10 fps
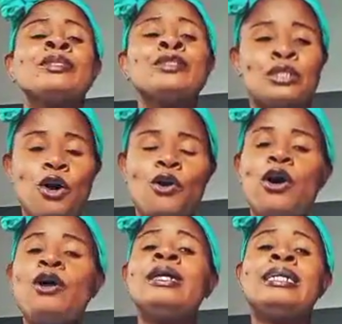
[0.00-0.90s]

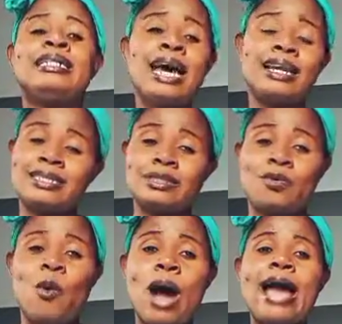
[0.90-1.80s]
So that is
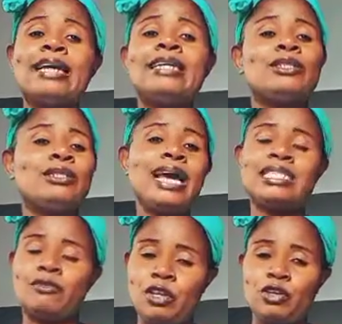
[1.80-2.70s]
why in
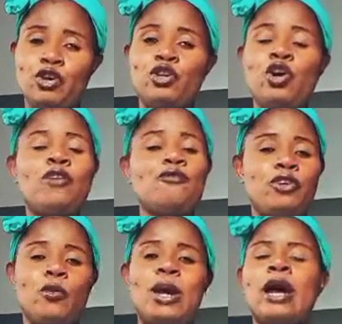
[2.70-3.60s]
today's video, knowing
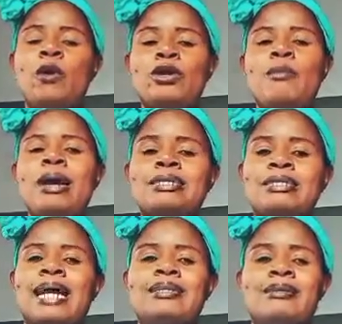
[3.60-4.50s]
fully well that we normally
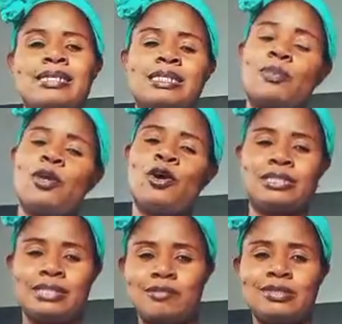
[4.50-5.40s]
start the recipe on
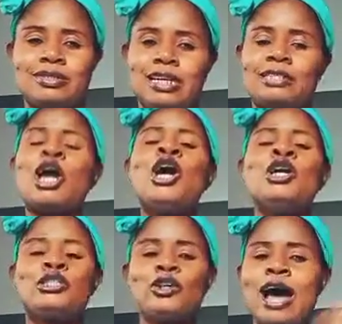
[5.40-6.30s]
17th,
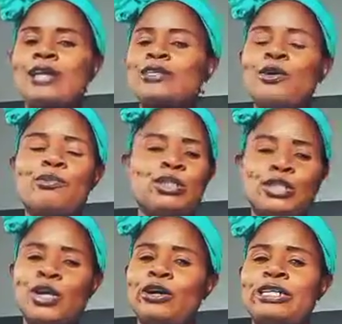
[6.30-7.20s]
so as to be
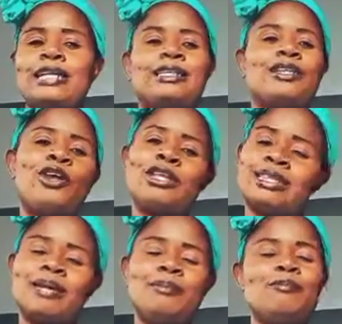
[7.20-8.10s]
sure that
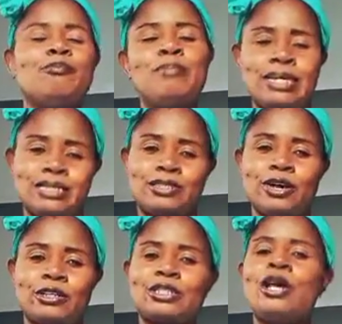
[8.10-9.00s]
nothing makes
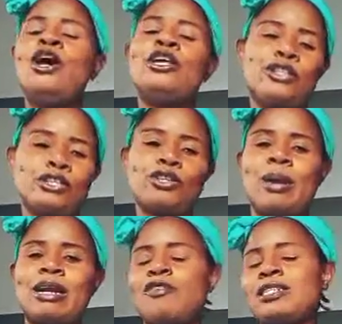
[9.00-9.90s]
us not to
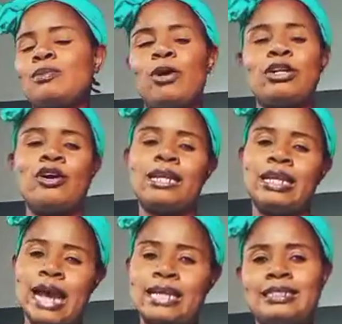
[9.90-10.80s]
manifest money
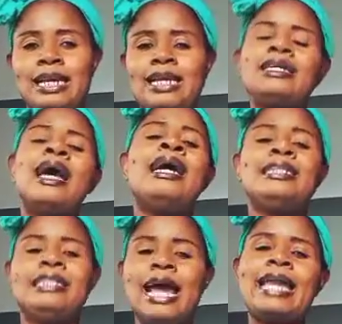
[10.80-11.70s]
on 19th,
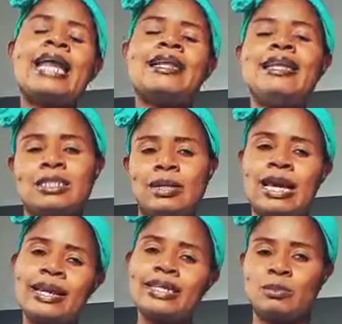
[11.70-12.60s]
then at least we
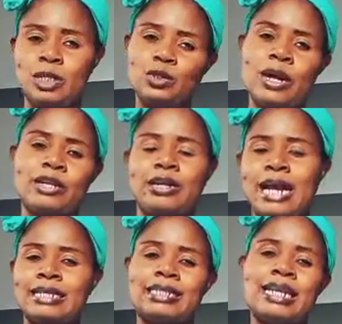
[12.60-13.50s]
get it spiritually on
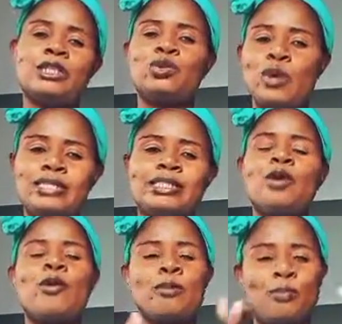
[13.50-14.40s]
19th, and
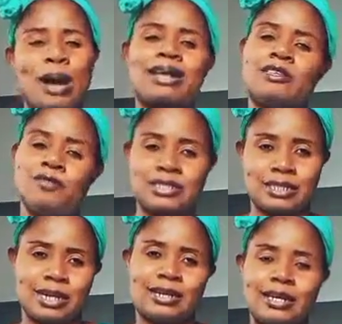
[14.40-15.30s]
20 we pack it
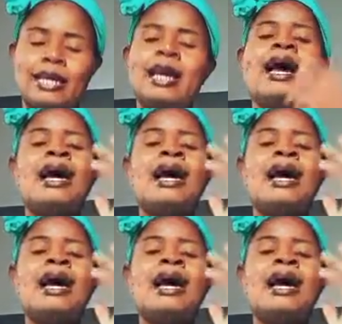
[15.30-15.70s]
physically.